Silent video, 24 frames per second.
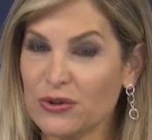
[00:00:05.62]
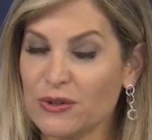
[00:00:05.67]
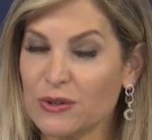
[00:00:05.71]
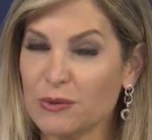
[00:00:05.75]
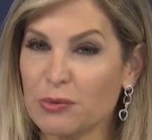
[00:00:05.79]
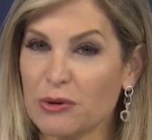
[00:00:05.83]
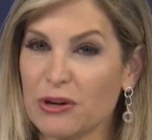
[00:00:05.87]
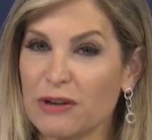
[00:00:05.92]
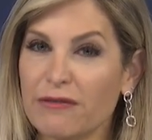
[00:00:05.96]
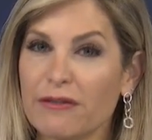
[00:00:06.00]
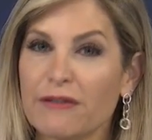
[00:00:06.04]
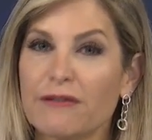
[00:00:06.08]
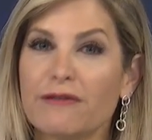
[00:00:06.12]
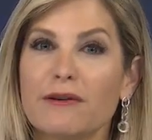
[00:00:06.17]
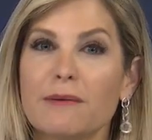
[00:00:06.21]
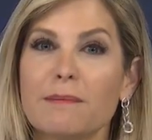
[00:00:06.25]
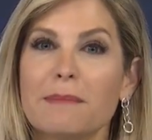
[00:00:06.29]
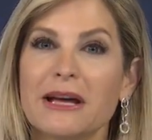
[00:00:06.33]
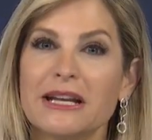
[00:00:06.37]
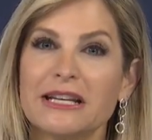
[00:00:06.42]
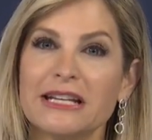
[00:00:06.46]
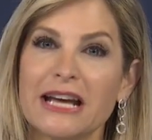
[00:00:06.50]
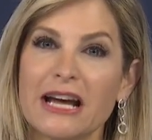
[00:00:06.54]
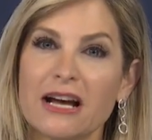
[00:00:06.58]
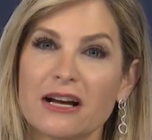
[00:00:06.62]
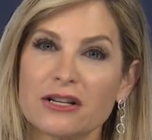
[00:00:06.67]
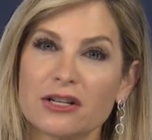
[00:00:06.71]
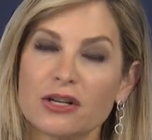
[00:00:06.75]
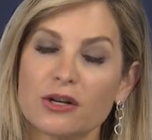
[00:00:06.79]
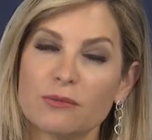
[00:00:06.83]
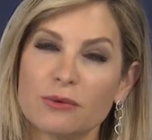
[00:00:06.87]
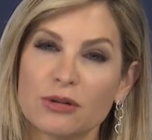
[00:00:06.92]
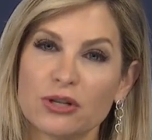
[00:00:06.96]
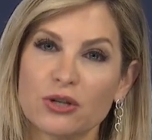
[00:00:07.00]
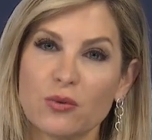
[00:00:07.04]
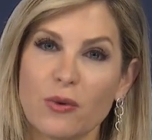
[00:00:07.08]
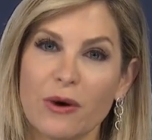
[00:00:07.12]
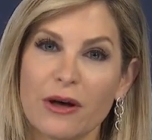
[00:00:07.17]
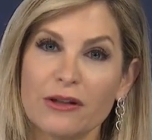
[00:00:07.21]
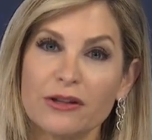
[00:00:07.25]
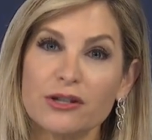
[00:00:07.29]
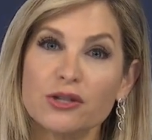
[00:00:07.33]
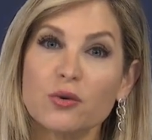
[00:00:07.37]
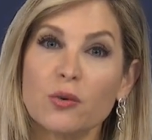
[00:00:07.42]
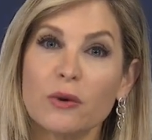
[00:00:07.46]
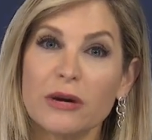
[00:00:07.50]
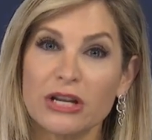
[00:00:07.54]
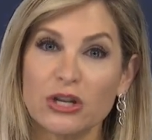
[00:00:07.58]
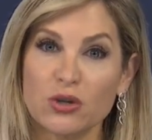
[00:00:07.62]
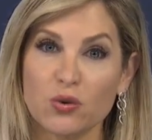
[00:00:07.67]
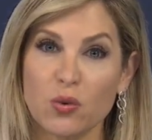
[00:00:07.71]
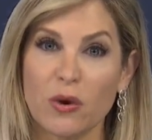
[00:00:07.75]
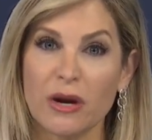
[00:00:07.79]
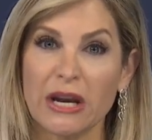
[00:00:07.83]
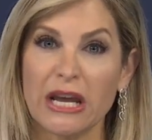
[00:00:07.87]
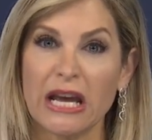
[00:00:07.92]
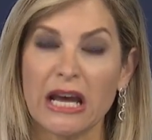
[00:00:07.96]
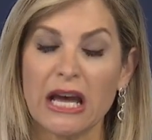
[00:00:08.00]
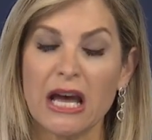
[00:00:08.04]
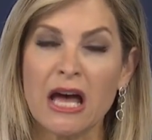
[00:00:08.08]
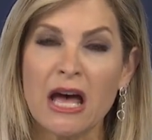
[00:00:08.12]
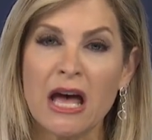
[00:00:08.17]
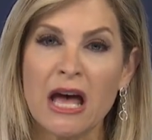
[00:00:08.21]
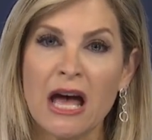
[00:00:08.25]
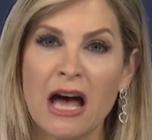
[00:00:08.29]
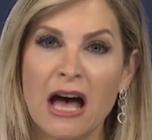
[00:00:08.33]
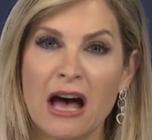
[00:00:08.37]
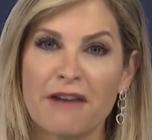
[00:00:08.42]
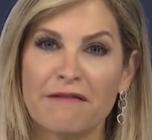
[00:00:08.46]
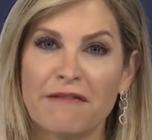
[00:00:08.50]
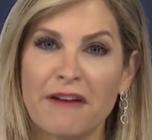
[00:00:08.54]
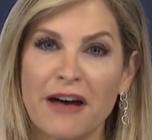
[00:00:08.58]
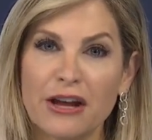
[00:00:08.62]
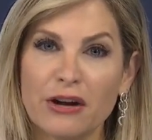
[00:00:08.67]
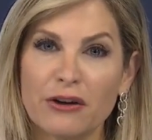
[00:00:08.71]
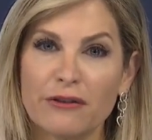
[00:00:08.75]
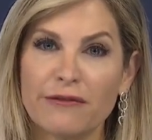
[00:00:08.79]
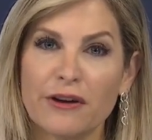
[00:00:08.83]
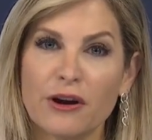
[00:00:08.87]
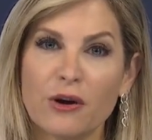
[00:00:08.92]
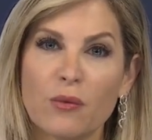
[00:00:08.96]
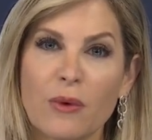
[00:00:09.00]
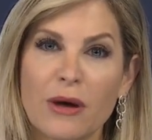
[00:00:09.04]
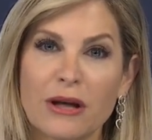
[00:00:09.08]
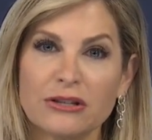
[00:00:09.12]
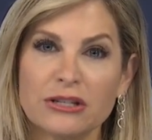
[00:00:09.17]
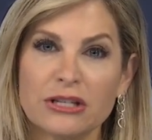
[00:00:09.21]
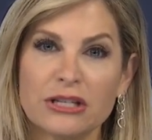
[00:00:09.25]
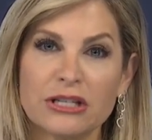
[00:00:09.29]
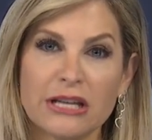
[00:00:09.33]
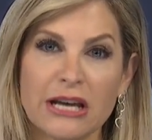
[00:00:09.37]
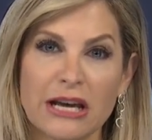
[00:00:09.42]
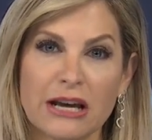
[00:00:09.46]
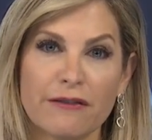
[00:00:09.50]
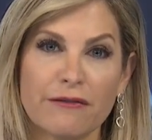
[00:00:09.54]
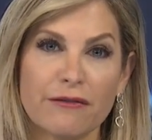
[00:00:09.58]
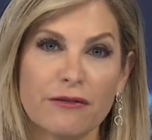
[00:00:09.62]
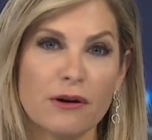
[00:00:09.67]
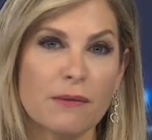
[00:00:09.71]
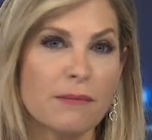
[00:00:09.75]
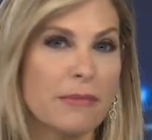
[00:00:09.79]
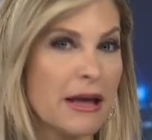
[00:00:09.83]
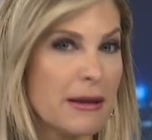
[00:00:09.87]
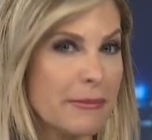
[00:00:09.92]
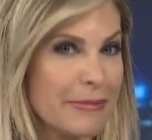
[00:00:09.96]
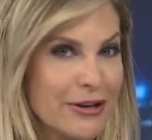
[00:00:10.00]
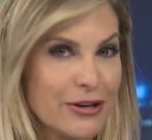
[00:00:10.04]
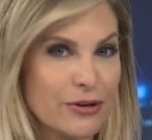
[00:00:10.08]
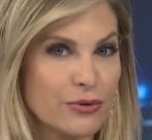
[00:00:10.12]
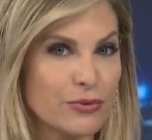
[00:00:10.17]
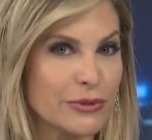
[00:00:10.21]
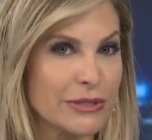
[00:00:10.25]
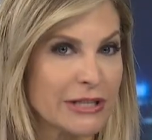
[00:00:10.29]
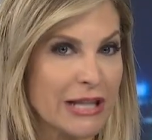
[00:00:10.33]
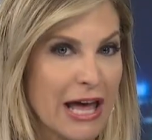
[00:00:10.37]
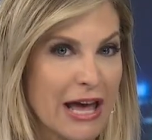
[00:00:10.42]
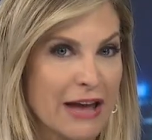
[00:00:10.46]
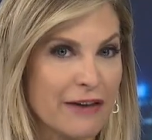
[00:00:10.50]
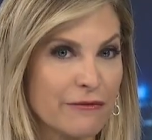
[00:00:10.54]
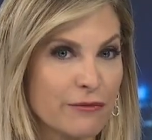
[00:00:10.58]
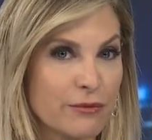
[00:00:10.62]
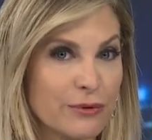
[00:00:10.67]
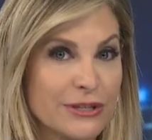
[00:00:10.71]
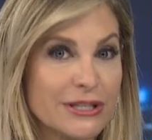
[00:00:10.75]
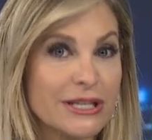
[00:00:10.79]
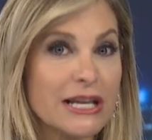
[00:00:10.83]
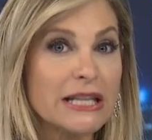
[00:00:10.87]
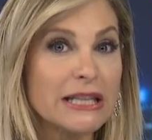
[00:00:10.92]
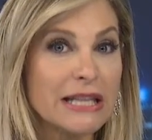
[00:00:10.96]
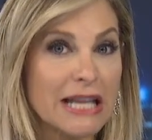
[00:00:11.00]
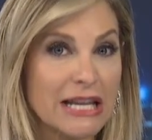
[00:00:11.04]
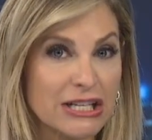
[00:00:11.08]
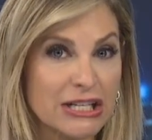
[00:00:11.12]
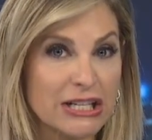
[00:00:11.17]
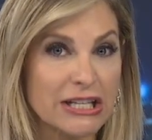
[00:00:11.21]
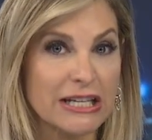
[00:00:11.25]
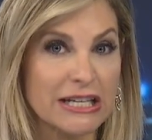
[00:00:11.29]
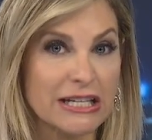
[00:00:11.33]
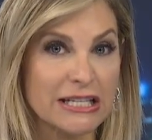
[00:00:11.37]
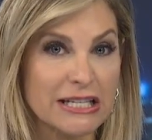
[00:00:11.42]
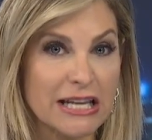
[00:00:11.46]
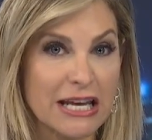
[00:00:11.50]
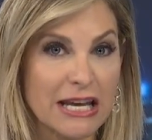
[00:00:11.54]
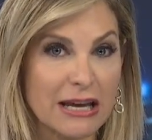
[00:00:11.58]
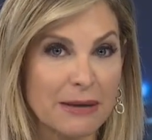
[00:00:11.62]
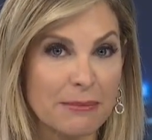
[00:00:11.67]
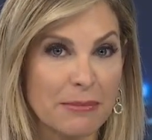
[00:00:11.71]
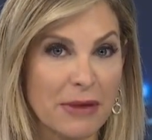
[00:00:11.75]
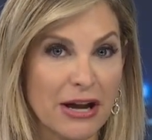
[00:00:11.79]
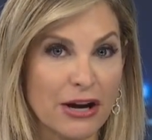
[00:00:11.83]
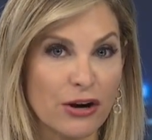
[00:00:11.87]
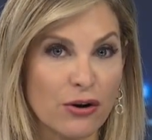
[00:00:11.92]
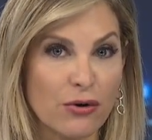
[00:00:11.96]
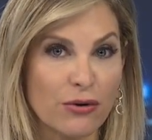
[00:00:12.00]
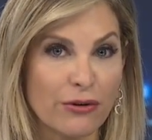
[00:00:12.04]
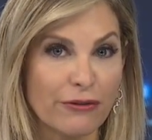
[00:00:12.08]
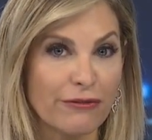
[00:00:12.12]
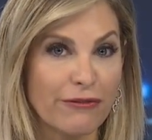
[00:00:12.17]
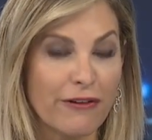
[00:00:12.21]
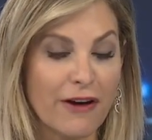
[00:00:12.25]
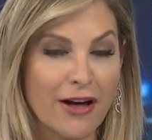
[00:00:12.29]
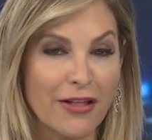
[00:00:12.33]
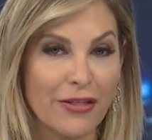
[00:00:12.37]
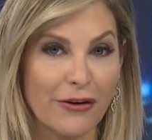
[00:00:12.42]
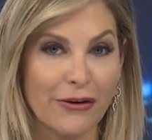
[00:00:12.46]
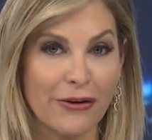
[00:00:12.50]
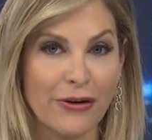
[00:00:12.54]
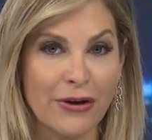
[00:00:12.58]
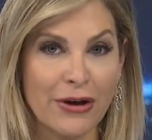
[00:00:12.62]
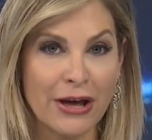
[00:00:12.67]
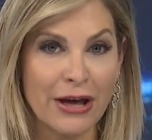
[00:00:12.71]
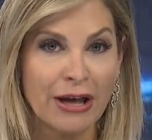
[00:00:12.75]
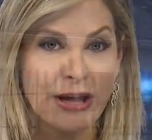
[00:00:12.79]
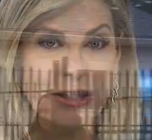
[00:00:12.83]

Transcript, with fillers: news brief for Monday, October 12, 2020. A final farewell today for a baby whose life was allegedly taken by her own father.